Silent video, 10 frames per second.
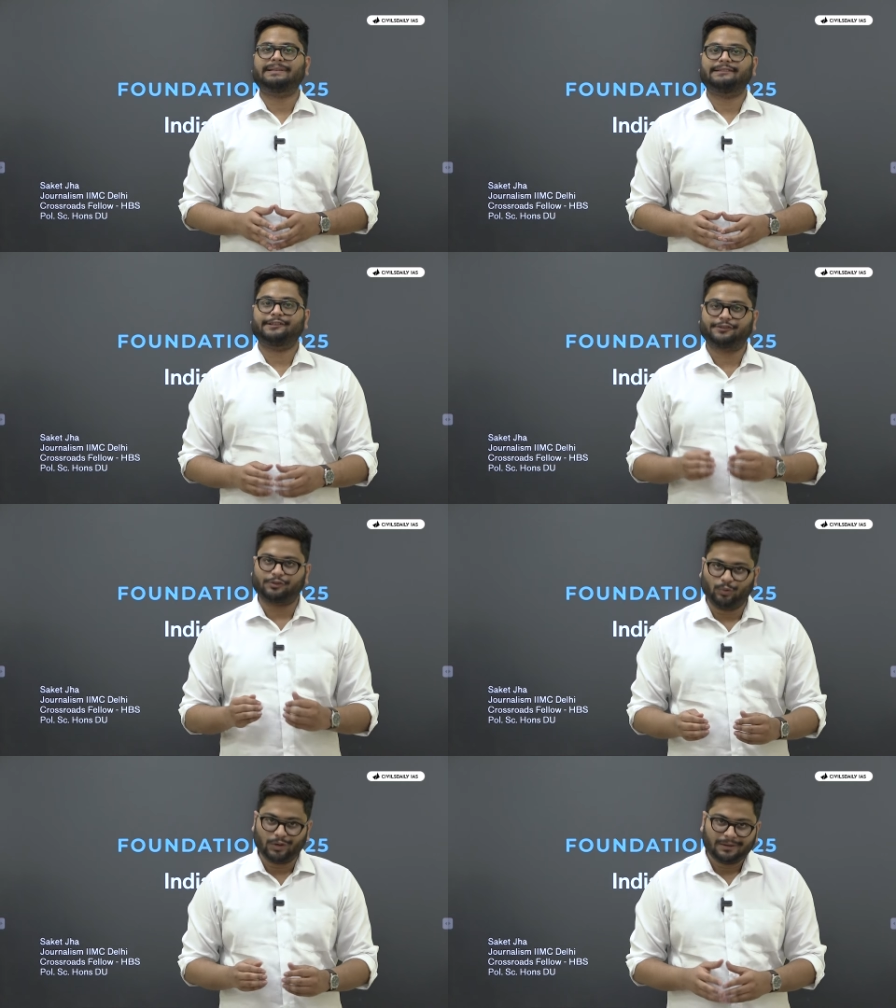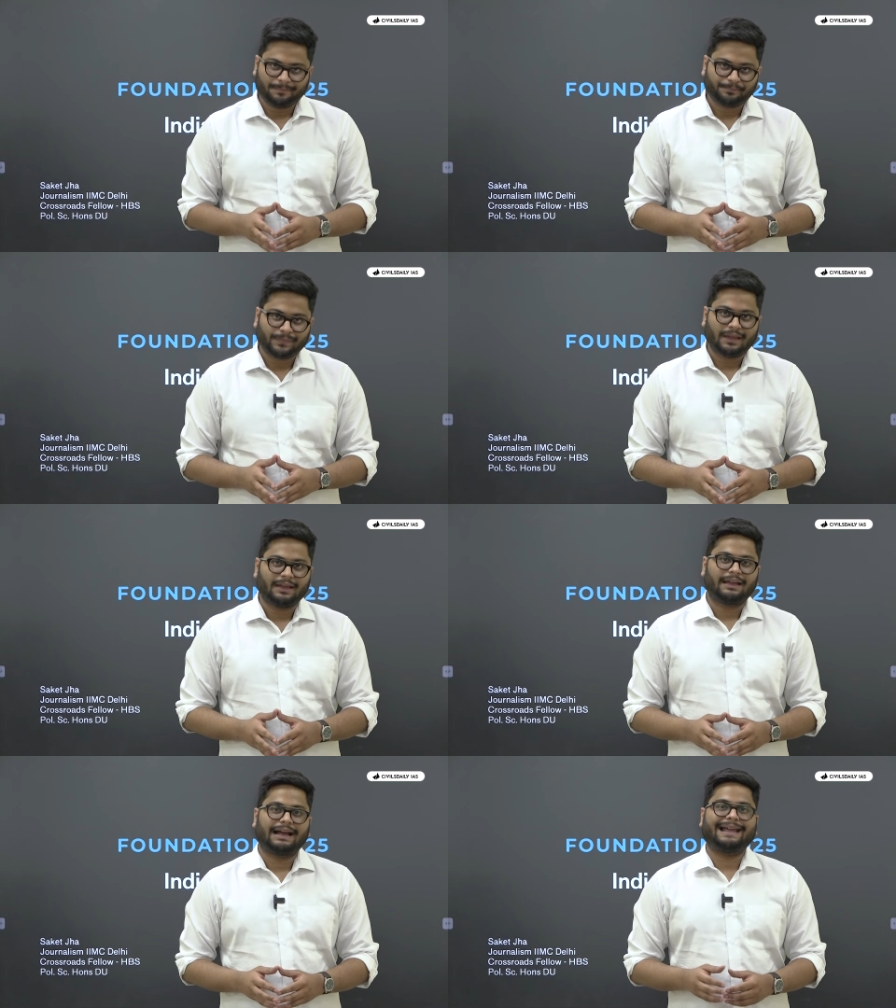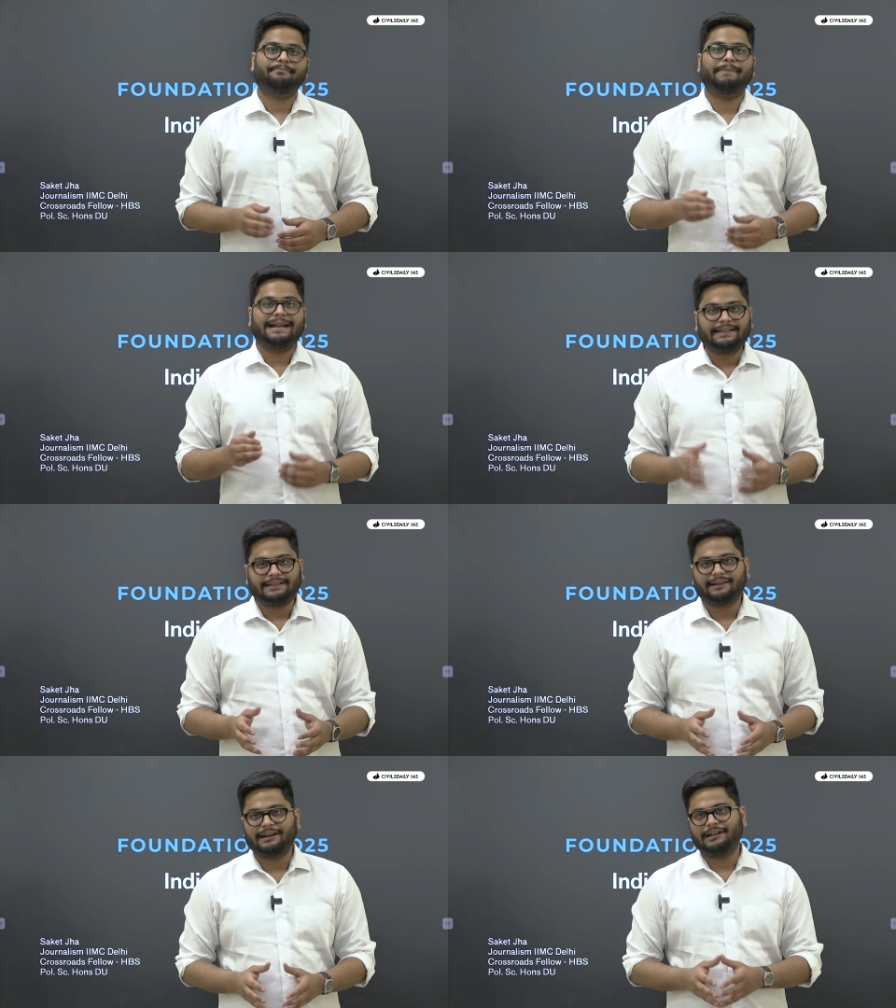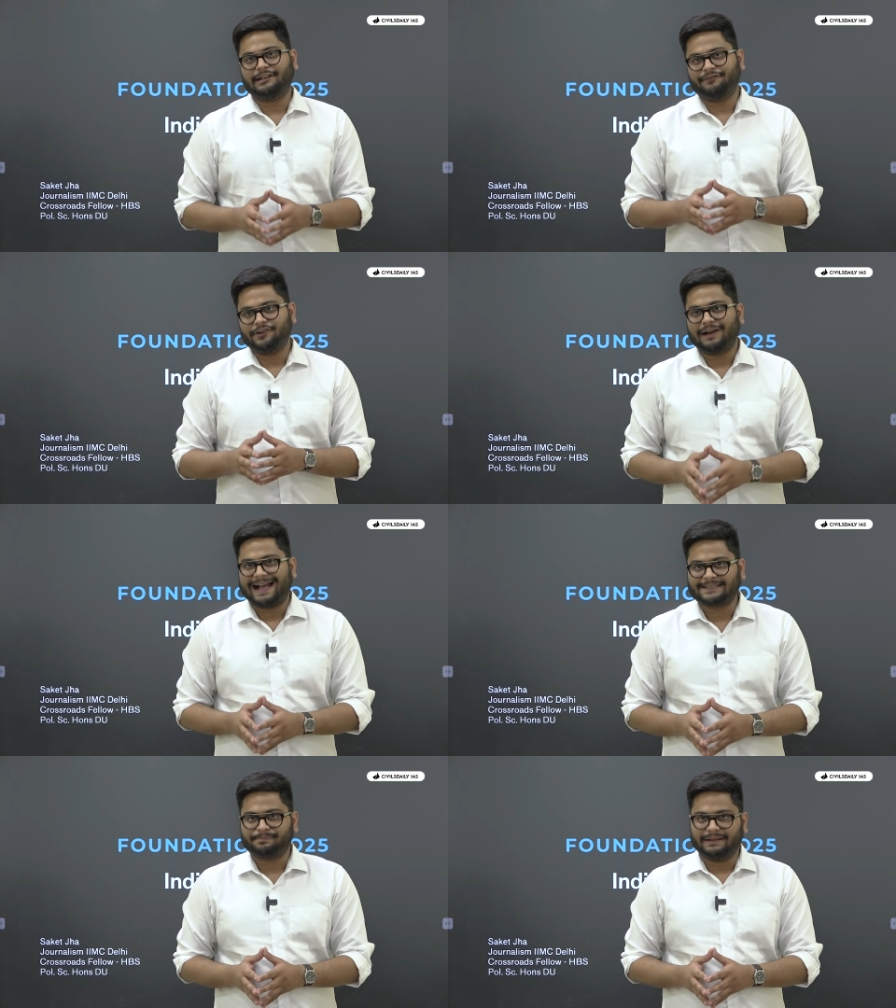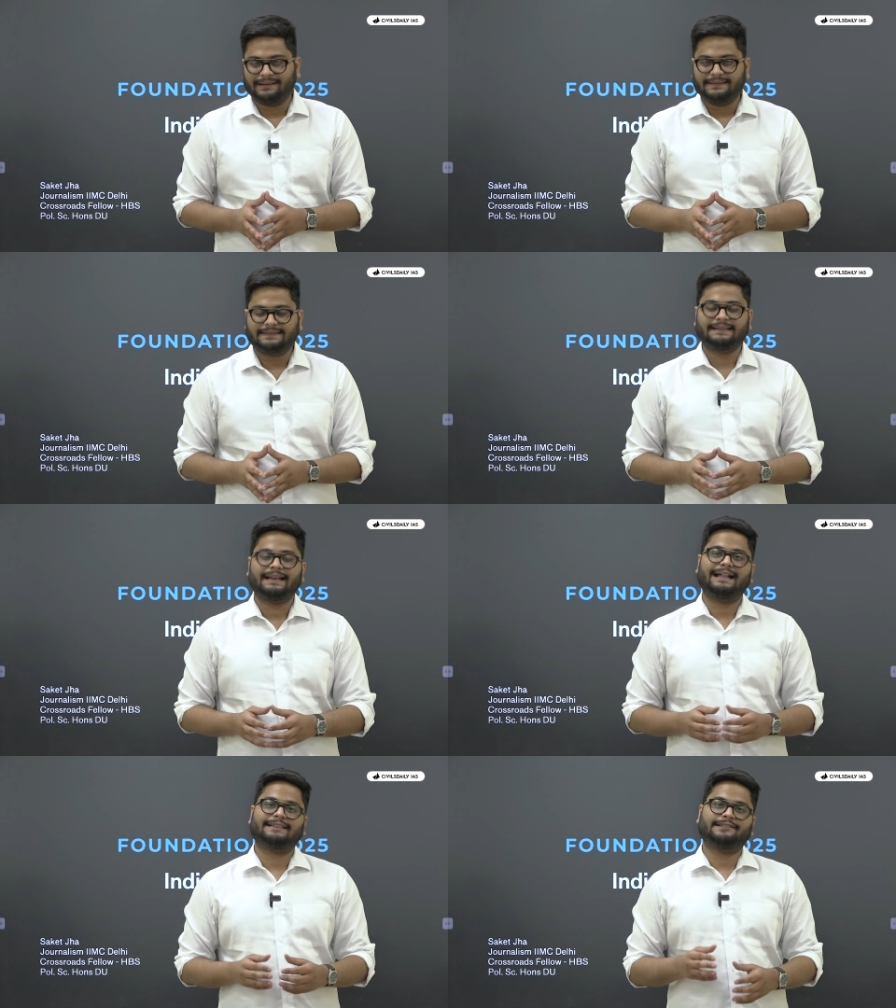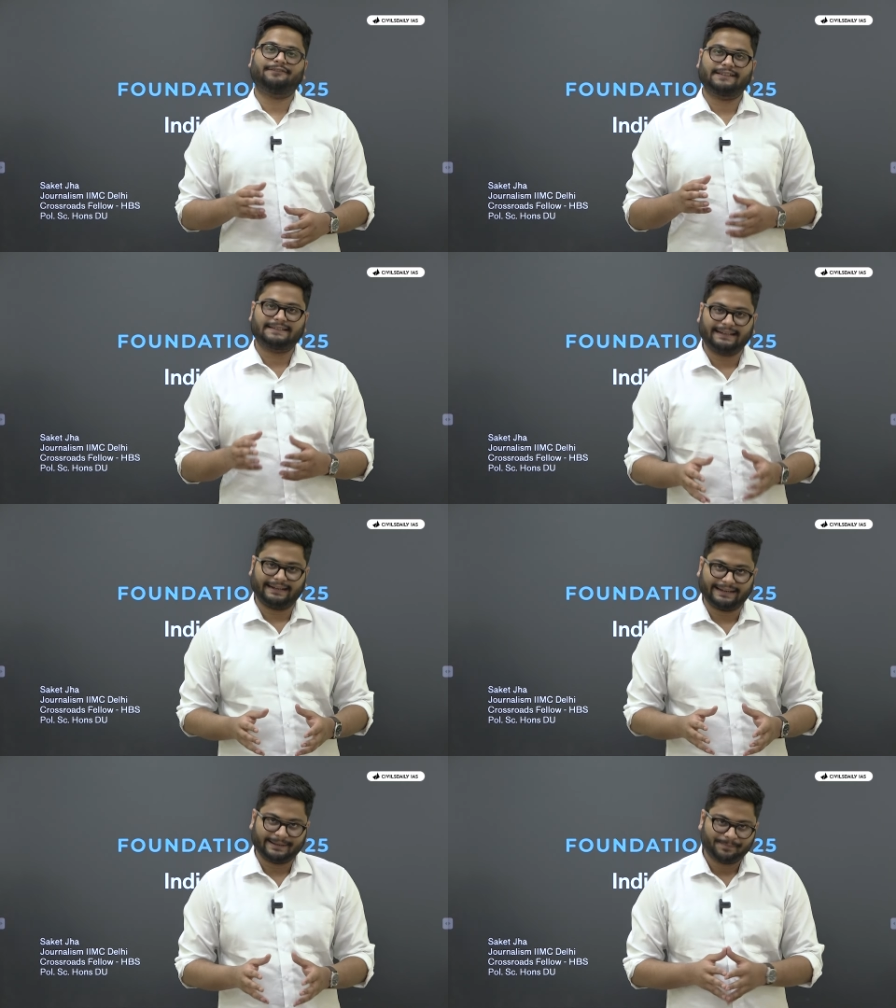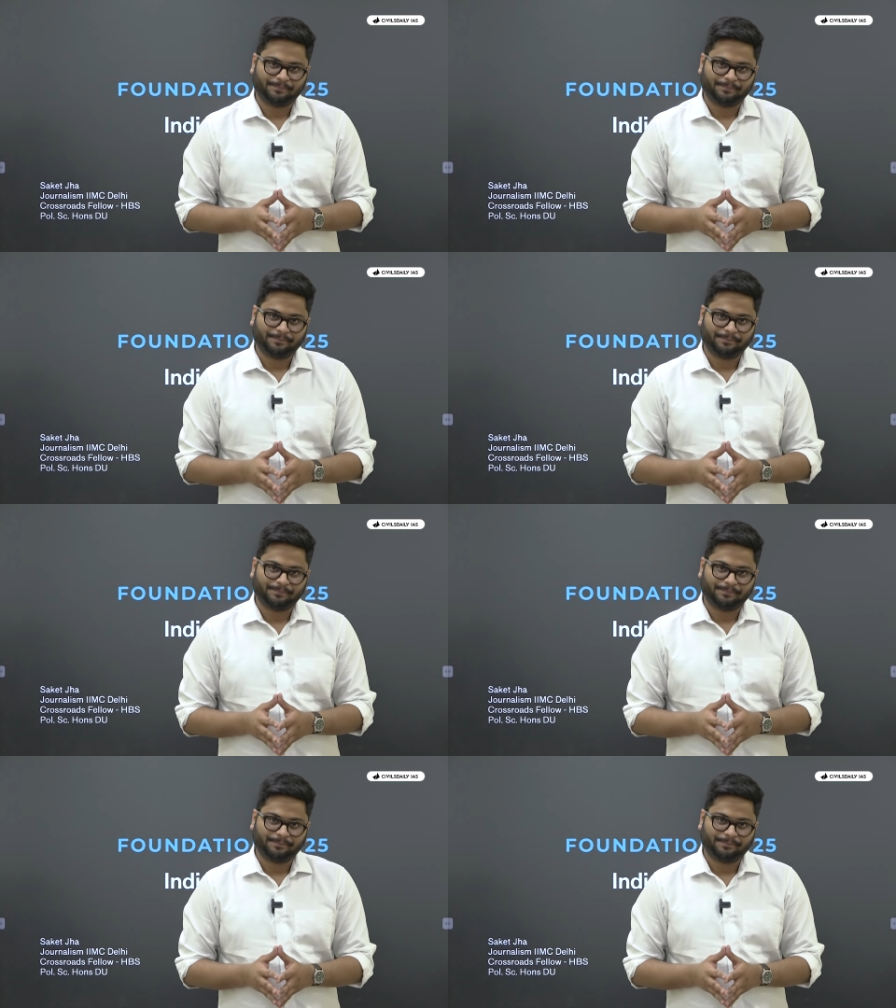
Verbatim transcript: Business School. I mentor interview aspirants at Civil's Daily.